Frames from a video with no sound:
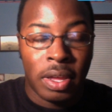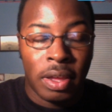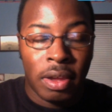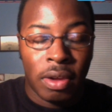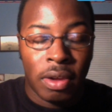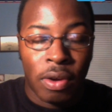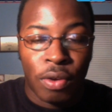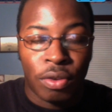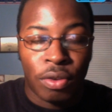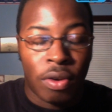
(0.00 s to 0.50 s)

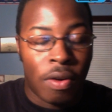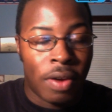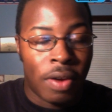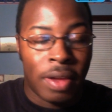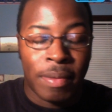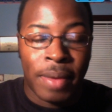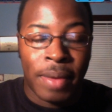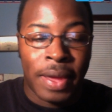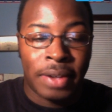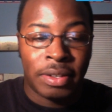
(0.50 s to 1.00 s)
Goes all the way
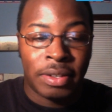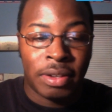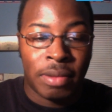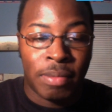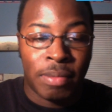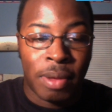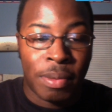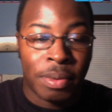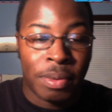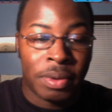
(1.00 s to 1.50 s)
back to the
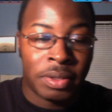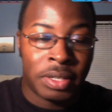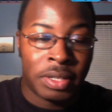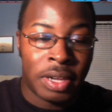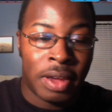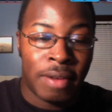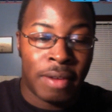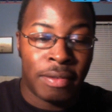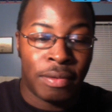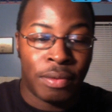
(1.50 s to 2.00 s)
biblical
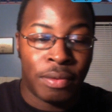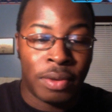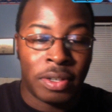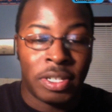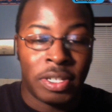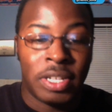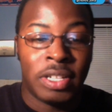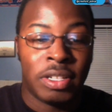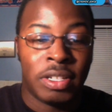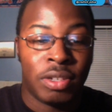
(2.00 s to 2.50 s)
times when
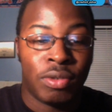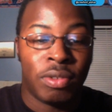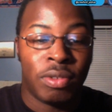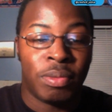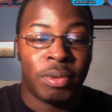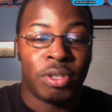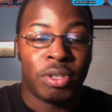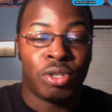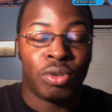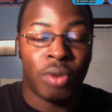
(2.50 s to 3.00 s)
Jesus was
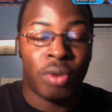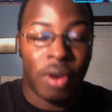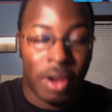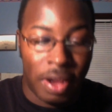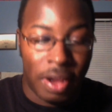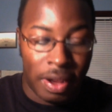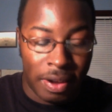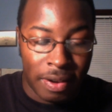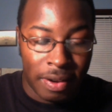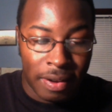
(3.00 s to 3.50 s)

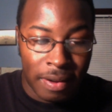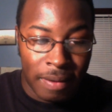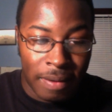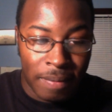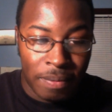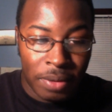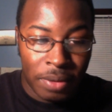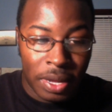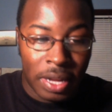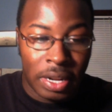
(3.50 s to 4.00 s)
betrayed
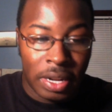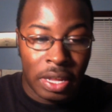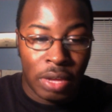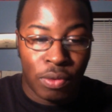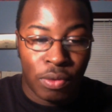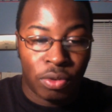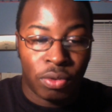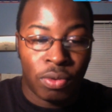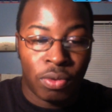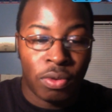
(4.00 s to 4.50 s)
and he
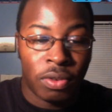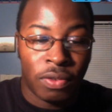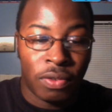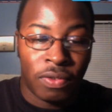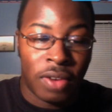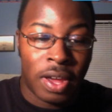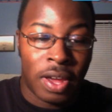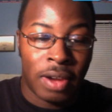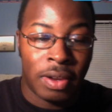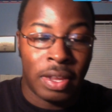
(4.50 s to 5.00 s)
was
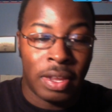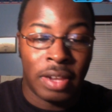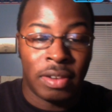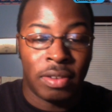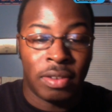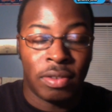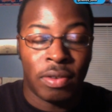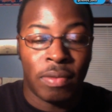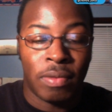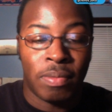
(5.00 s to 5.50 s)
crucified against
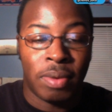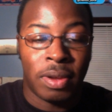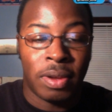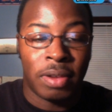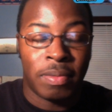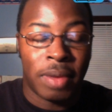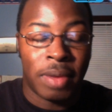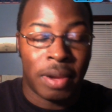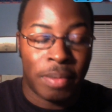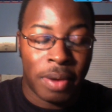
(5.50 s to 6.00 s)
his own
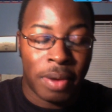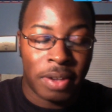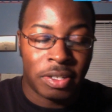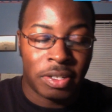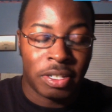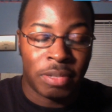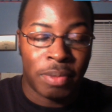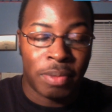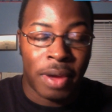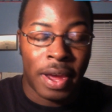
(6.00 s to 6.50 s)
peers by the
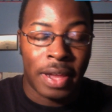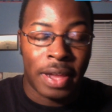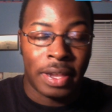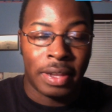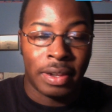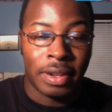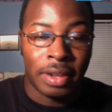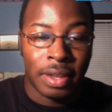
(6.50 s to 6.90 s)
Pontius Pilate.